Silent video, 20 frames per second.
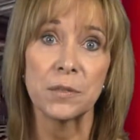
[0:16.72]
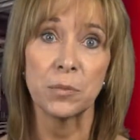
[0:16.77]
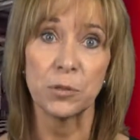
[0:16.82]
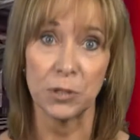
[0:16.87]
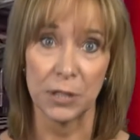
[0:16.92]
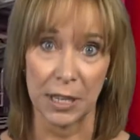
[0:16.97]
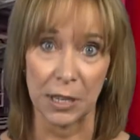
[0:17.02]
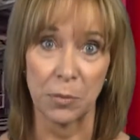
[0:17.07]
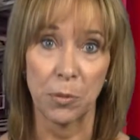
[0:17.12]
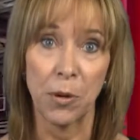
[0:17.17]

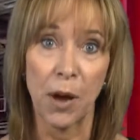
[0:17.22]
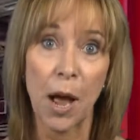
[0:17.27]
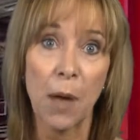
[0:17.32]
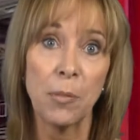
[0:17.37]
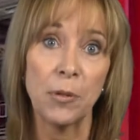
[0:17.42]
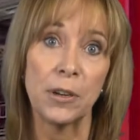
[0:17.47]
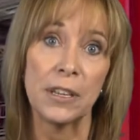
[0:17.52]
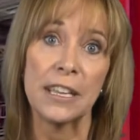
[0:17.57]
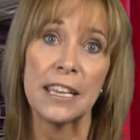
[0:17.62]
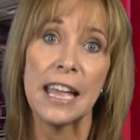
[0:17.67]
protect
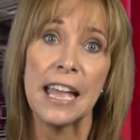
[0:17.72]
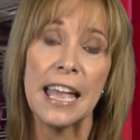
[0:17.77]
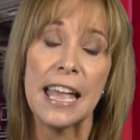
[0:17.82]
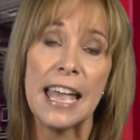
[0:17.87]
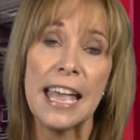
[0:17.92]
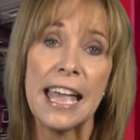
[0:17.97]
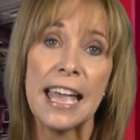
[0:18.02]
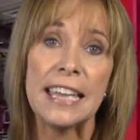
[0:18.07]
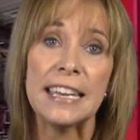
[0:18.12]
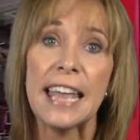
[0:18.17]
property,
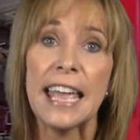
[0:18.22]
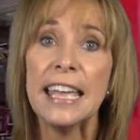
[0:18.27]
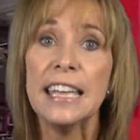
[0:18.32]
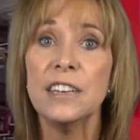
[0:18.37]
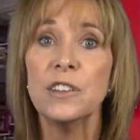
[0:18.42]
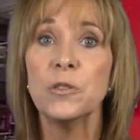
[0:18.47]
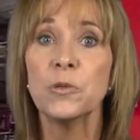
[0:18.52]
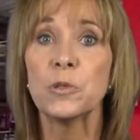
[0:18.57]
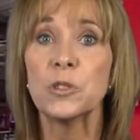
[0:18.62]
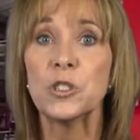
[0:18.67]
and
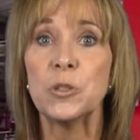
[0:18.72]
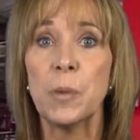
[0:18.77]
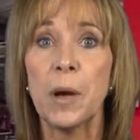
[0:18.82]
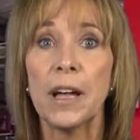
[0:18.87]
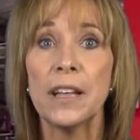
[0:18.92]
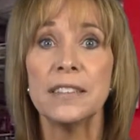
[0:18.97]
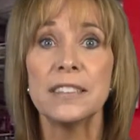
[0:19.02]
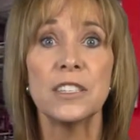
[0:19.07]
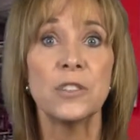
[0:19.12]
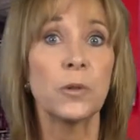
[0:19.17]
aid in
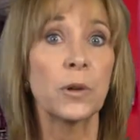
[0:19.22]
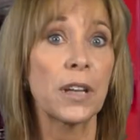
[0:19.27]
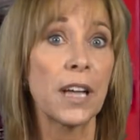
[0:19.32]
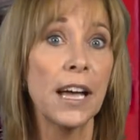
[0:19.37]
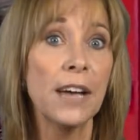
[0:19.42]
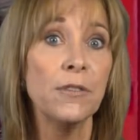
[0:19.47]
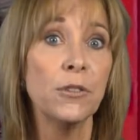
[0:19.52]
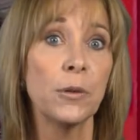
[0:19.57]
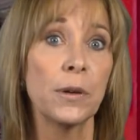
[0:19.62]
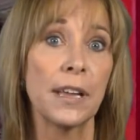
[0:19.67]
response and
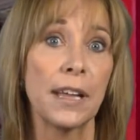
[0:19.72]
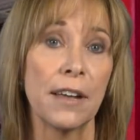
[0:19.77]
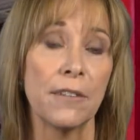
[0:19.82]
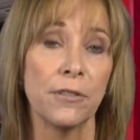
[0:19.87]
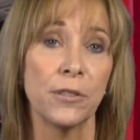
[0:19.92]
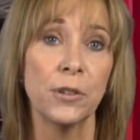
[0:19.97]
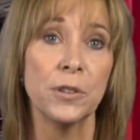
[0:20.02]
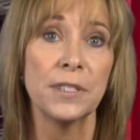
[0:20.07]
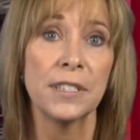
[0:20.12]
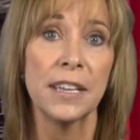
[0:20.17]
recovery
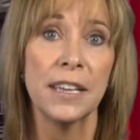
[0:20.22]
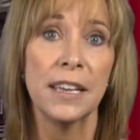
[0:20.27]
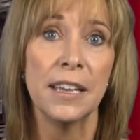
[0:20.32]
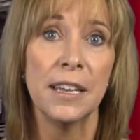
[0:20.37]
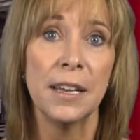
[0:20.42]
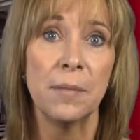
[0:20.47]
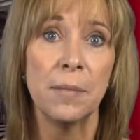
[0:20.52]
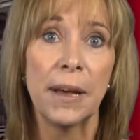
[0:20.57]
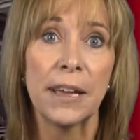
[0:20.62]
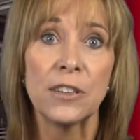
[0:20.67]
efforts
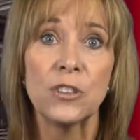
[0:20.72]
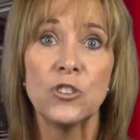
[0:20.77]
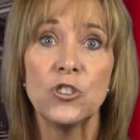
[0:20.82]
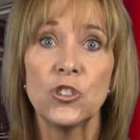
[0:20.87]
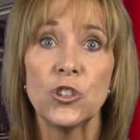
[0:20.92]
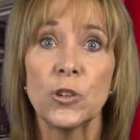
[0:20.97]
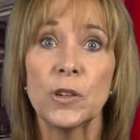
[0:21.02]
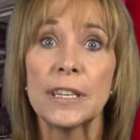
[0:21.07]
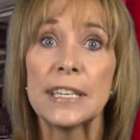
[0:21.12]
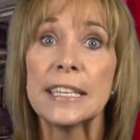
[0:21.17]
by
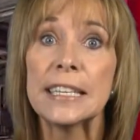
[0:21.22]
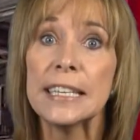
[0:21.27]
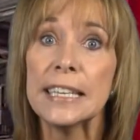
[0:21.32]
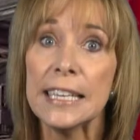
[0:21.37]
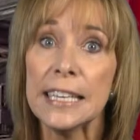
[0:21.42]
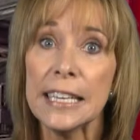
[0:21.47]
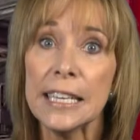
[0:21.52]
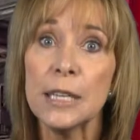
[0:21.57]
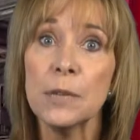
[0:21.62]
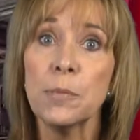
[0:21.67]
ensuring
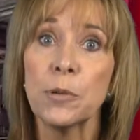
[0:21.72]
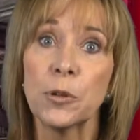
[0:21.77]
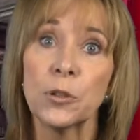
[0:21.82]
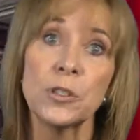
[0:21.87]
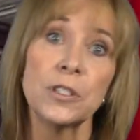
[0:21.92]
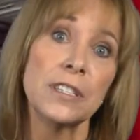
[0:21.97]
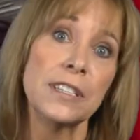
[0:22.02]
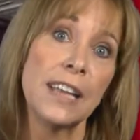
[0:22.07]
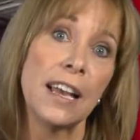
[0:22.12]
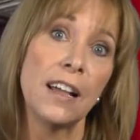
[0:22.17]
key
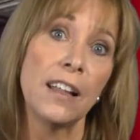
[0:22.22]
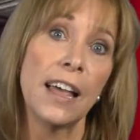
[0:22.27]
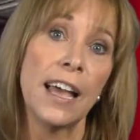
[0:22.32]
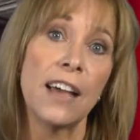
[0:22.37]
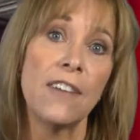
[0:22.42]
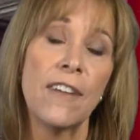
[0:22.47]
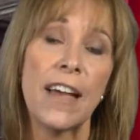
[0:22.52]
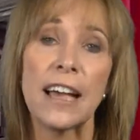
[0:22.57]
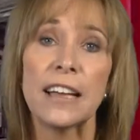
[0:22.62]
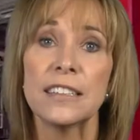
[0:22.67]
personnel
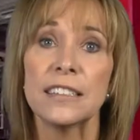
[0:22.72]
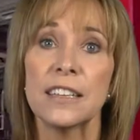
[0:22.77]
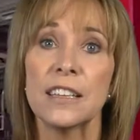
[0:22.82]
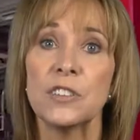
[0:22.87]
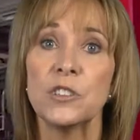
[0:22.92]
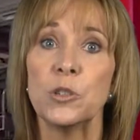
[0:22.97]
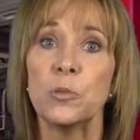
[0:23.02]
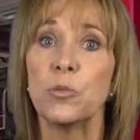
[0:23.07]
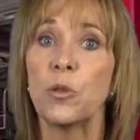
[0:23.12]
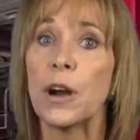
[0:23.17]
have
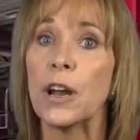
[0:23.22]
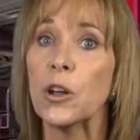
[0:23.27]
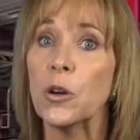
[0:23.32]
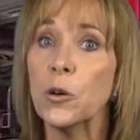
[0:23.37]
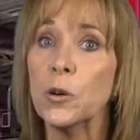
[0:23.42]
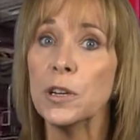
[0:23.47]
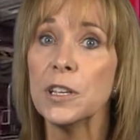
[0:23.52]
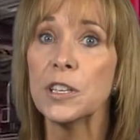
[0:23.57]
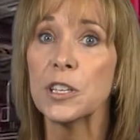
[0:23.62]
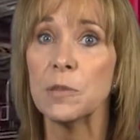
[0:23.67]
access to
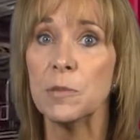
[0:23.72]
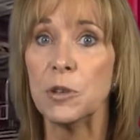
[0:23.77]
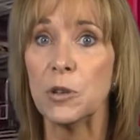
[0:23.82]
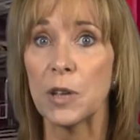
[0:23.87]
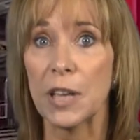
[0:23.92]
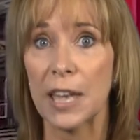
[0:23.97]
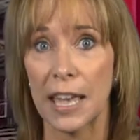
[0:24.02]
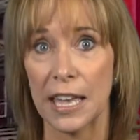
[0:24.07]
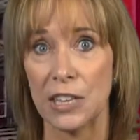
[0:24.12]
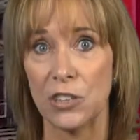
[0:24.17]
priority
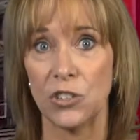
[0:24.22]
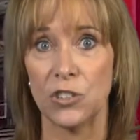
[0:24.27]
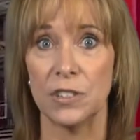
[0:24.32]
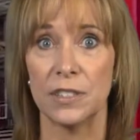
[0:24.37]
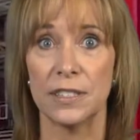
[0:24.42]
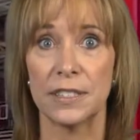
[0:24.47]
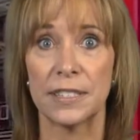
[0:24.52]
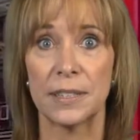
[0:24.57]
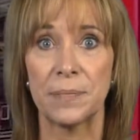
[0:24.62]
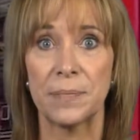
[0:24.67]

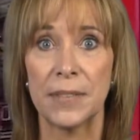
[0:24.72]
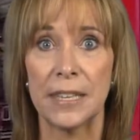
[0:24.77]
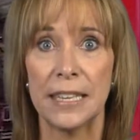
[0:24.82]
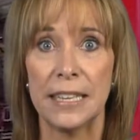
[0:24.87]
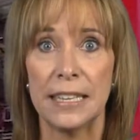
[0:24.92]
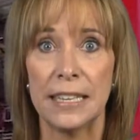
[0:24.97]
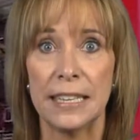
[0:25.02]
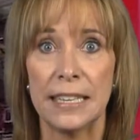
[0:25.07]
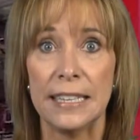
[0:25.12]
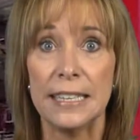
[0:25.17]
communications.
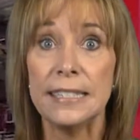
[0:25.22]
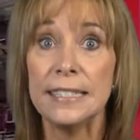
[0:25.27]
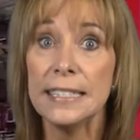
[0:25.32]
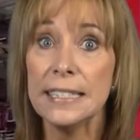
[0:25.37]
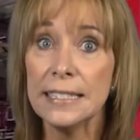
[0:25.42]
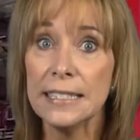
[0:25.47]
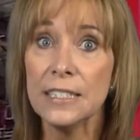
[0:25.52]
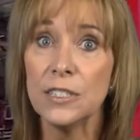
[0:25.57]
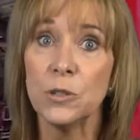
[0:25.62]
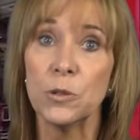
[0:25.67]
It's
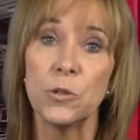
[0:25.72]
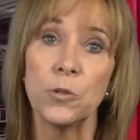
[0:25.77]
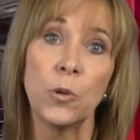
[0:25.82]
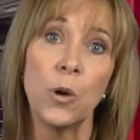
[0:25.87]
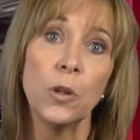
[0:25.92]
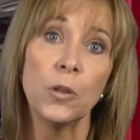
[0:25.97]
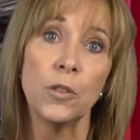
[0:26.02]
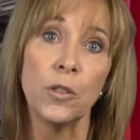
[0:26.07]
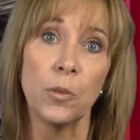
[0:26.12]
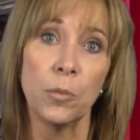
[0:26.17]
easy to
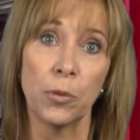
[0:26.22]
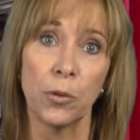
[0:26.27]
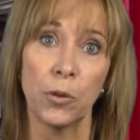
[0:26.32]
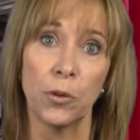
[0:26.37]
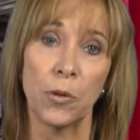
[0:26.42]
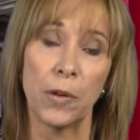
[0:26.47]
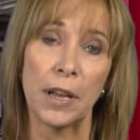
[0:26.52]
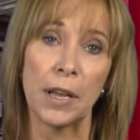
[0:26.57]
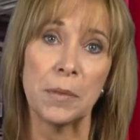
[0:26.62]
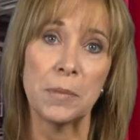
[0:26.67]
enroll in the
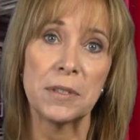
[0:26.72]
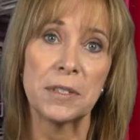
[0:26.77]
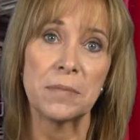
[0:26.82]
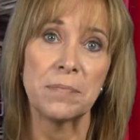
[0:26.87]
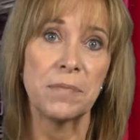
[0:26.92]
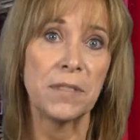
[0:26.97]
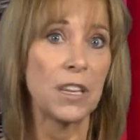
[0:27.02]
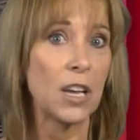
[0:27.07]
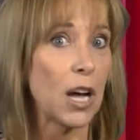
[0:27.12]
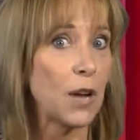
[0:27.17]
programs.
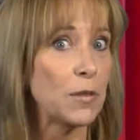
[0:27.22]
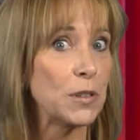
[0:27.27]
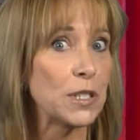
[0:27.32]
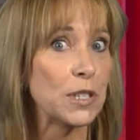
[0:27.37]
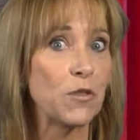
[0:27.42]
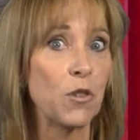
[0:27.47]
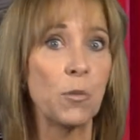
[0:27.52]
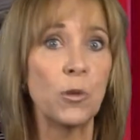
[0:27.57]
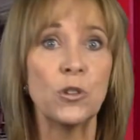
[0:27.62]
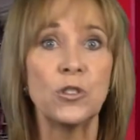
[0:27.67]
The Office
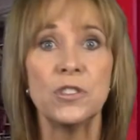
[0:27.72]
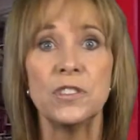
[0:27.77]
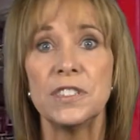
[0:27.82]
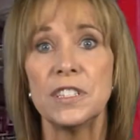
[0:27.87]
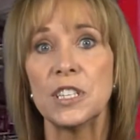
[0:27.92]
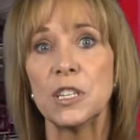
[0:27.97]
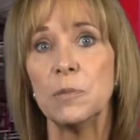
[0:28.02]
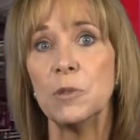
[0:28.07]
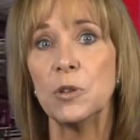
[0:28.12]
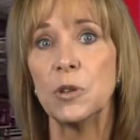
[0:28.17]
of
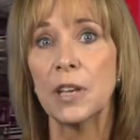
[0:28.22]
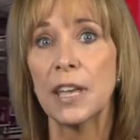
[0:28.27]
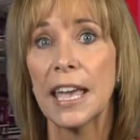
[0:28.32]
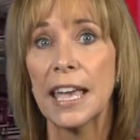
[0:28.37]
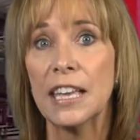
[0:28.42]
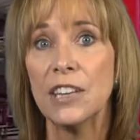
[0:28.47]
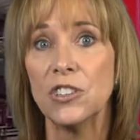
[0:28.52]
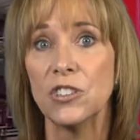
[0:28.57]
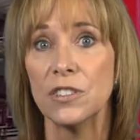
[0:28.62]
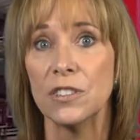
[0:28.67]
Emergency
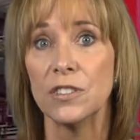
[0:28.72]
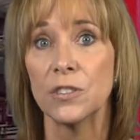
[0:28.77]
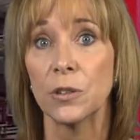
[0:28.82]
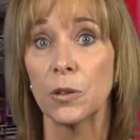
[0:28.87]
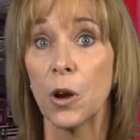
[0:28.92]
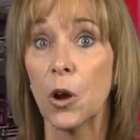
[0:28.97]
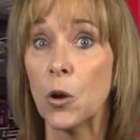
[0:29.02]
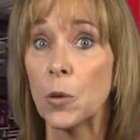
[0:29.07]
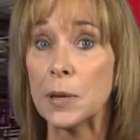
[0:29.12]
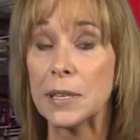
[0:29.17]
Communications,
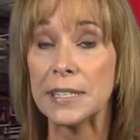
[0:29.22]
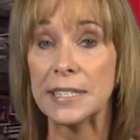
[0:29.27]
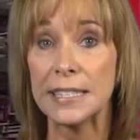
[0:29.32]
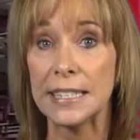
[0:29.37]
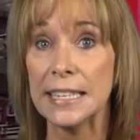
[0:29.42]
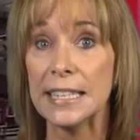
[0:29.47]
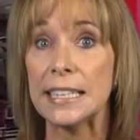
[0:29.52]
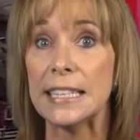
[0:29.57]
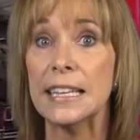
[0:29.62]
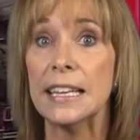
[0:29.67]
or
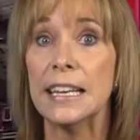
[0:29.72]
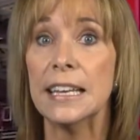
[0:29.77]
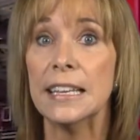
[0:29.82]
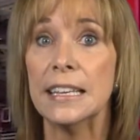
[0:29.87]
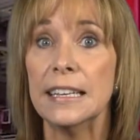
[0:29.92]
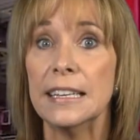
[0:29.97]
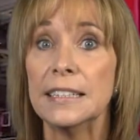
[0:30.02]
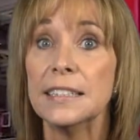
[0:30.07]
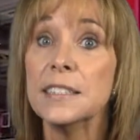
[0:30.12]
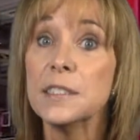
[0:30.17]
OEC,
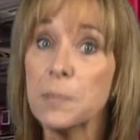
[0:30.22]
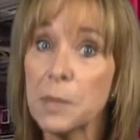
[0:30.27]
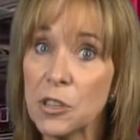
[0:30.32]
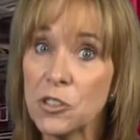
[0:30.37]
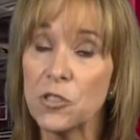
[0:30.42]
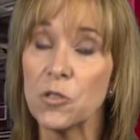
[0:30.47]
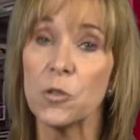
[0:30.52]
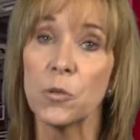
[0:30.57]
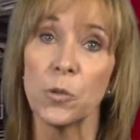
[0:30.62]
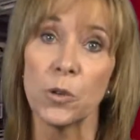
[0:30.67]
does
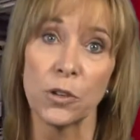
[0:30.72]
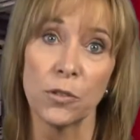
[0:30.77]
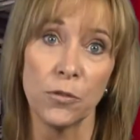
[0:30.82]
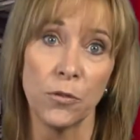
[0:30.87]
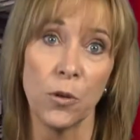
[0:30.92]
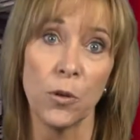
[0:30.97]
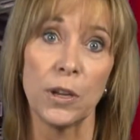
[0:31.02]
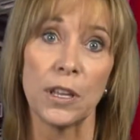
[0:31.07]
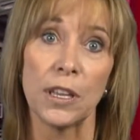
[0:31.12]
much of the work for